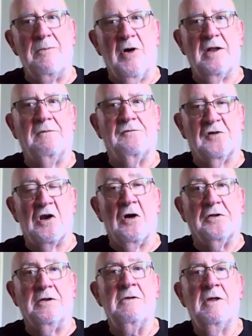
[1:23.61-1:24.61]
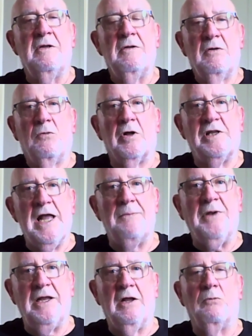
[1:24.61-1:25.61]
might have forgotten what's
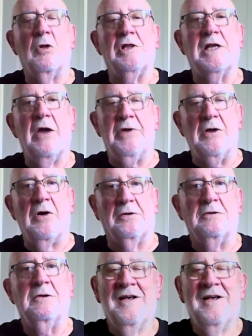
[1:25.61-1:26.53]
happening and what's going on.